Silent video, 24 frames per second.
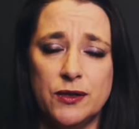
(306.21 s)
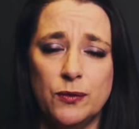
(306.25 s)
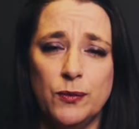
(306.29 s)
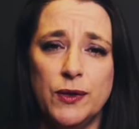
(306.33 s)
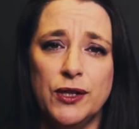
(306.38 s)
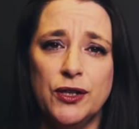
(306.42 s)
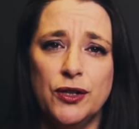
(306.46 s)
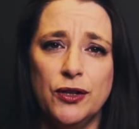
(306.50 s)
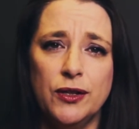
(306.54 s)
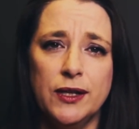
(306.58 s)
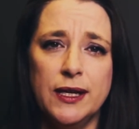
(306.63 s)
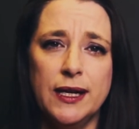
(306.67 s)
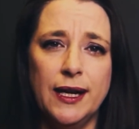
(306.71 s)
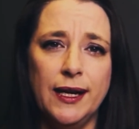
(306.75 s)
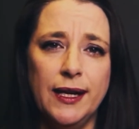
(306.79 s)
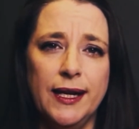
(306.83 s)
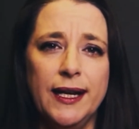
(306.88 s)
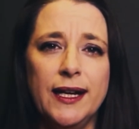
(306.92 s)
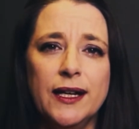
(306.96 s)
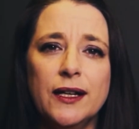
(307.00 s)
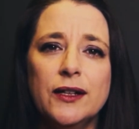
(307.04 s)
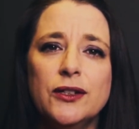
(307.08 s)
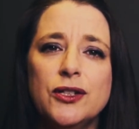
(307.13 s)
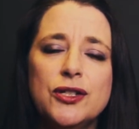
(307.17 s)
We could
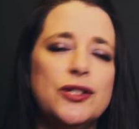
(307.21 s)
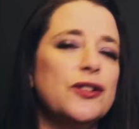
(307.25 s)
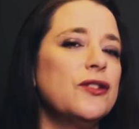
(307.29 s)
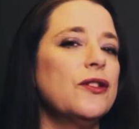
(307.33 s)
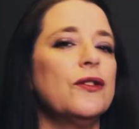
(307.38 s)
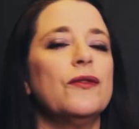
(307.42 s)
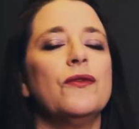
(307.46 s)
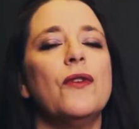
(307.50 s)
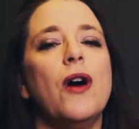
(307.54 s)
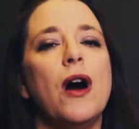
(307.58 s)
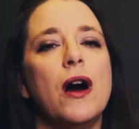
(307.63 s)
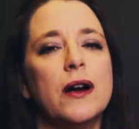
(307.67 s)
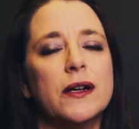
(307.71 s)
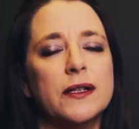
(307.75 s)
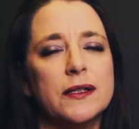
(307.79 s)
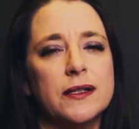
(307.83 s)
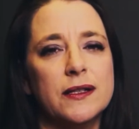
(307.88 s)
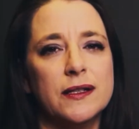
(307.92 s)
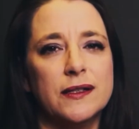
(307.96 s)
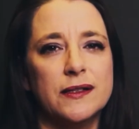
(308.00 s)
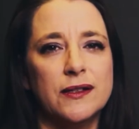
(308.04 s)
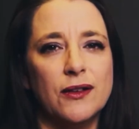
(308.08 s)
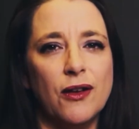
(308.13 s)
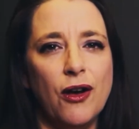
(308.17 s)
cling to the
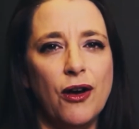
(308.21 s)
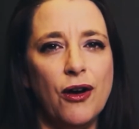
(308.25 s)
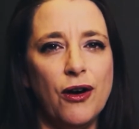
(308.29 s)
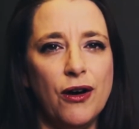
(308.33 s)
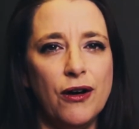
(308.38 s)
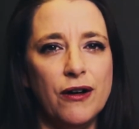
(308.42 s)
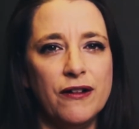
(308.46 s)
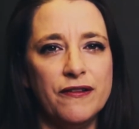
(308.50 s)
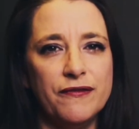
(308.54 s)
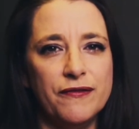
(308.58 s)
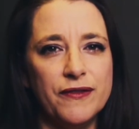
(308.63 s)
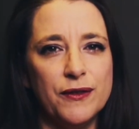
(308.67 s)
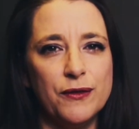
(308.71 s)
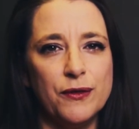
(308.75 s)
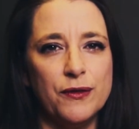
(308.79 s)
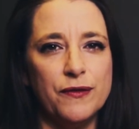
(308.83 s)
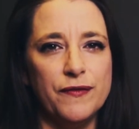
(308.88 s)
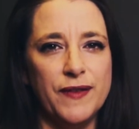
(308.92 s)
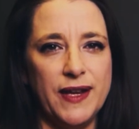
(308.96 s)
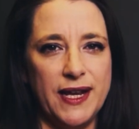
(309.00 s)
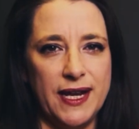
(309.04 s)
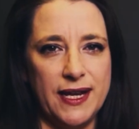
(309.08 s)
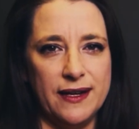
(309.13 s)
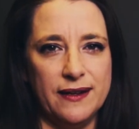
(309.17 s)
rocks of the
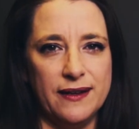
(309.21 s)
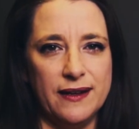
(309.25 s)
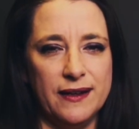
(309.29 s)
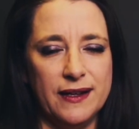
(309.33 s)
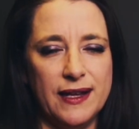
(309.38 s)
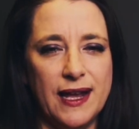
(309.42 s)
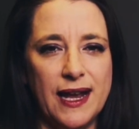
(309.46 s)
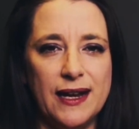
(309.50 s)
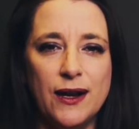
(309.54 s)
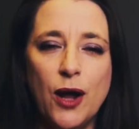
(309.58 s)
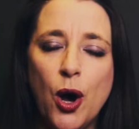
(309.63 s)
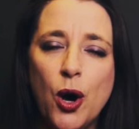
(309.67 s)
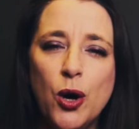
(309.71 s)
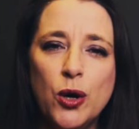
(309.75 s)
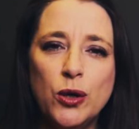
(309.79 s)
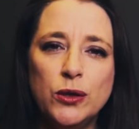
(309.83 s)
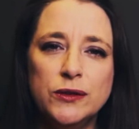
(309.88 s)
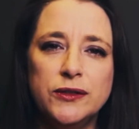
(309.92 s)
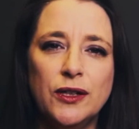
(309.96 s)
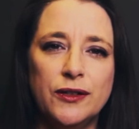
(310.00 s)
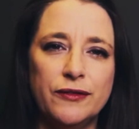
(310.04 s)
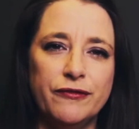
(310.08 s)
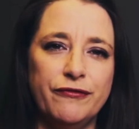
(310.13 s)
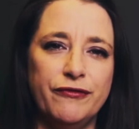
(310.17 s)
ravine, okay, and
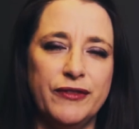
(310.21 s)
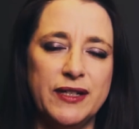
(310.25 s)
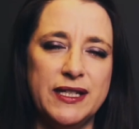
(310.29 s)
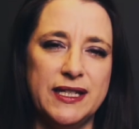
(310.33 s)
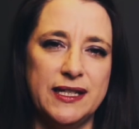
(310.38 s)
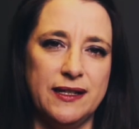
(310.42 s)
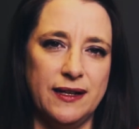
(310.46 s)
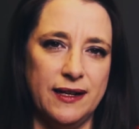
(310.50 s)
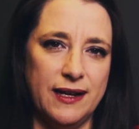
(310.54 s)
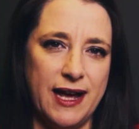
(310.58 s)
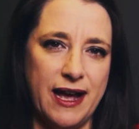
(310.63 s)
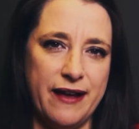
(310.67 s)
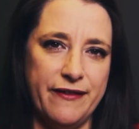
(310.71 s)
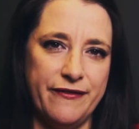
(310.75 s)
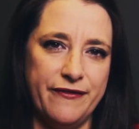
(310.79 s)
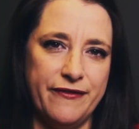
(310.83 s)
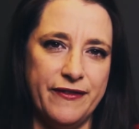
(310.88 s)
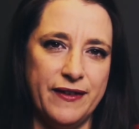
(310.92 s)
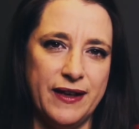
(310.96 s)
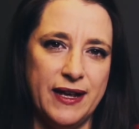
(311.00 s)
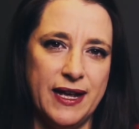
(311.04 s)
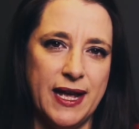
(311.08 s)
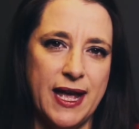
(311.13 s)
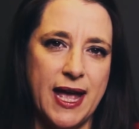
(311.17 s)
hold on for dear life
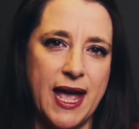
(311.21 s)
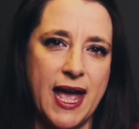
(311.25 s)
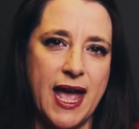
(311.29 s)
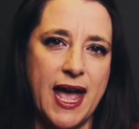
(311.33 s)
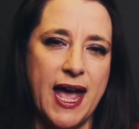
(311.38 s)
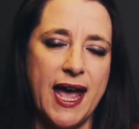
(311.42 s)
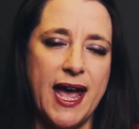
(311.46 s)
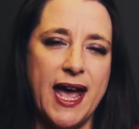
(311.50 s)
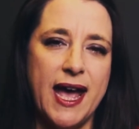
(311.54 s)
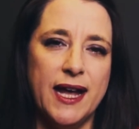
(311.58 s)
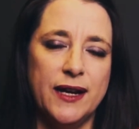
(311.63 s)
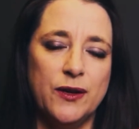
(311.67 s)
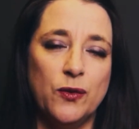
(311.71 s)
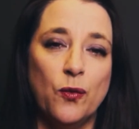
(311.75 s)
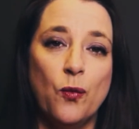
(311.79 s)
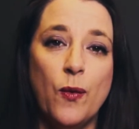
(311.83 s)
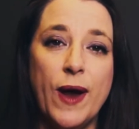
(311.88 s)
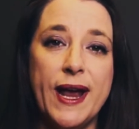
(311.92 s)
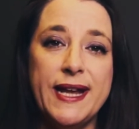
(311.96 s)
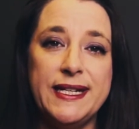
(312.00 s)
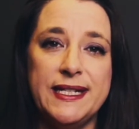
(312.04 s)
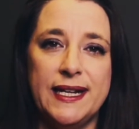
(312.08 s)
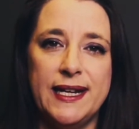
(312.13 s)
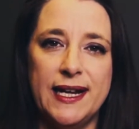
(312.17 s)
and
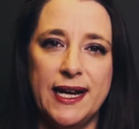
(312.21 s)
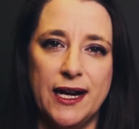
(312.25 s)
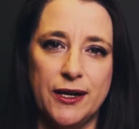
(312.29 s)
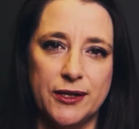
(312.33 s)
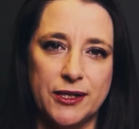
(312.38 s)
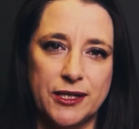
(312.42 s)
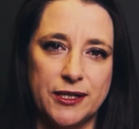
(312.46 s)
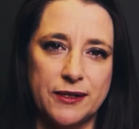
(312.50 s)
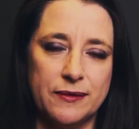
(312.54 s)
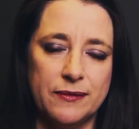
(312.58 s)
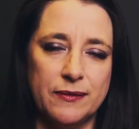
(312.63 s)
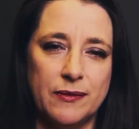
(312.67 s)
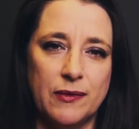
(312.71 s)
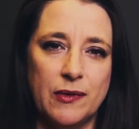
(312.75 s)
wait it out.